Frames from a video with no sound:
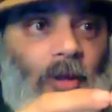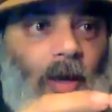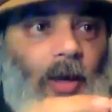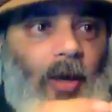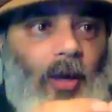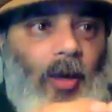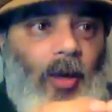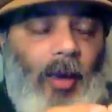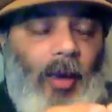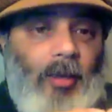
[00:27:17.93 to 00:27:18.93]
Uh,
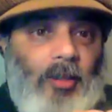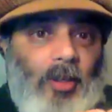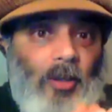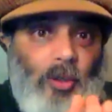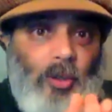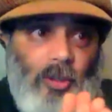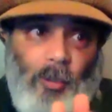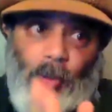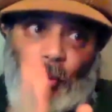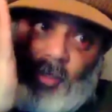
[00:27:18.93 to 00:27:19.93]
and, you know, so at
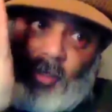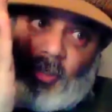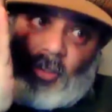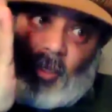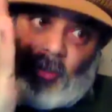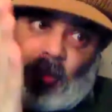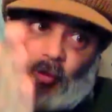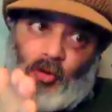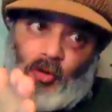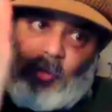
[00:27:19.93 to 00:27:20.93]
some point you need to say, tell
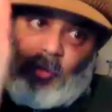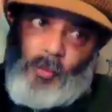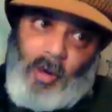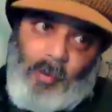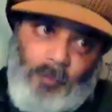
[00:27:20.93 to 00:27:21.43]
the dreamer, right,